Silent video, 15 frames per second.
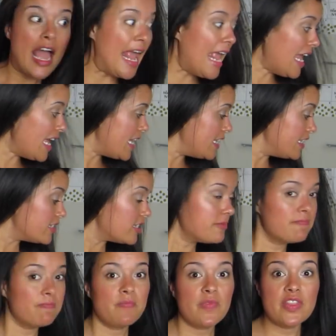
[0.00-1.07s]
And
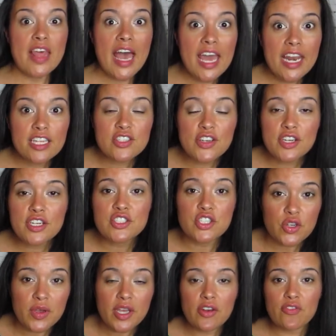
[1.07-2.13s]
that is going to
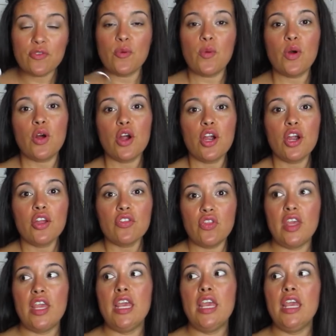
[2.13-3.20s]
do it for
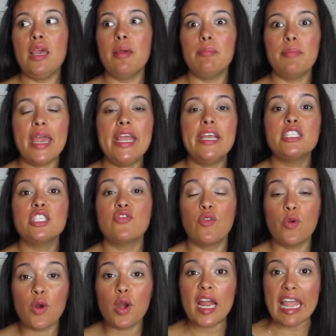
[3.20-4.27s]
the makes
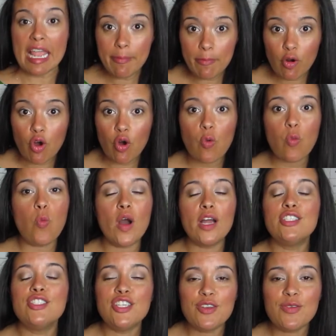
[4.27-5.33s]
for April.
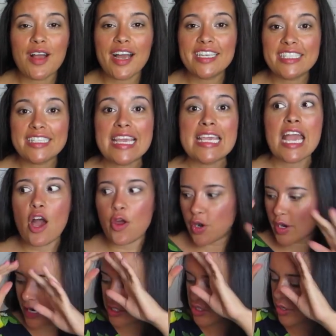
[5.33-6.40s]
What do you guys think? How
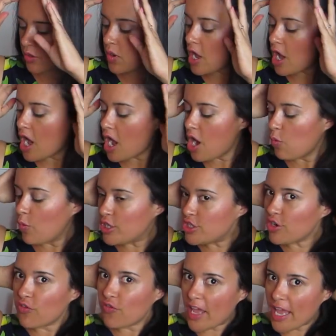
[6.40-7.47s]
did I do? What's
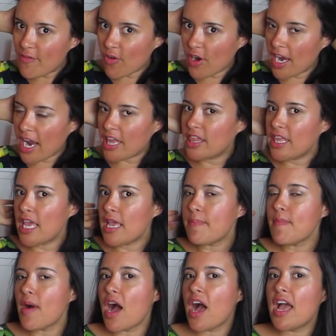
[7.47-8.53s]
your favorite? I think
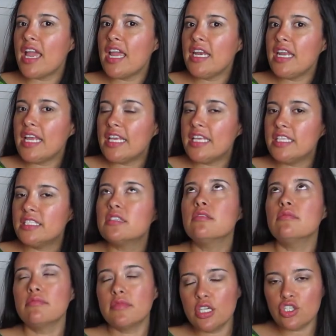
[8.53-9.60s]
mine is
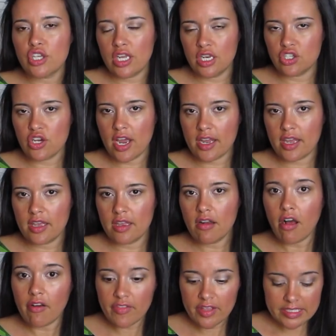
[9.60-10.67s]
the jean jacket,
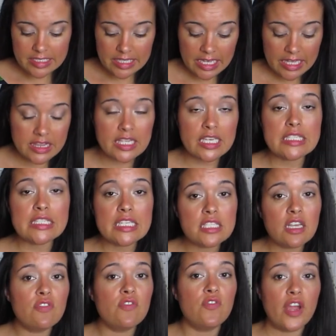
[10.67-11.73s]
obviously. This is
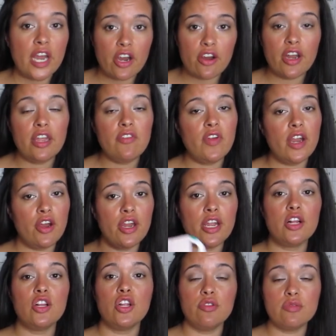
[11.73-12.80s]
a very, very
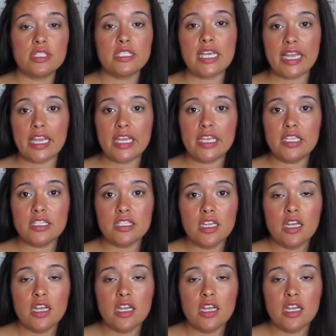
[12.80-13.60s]
close second.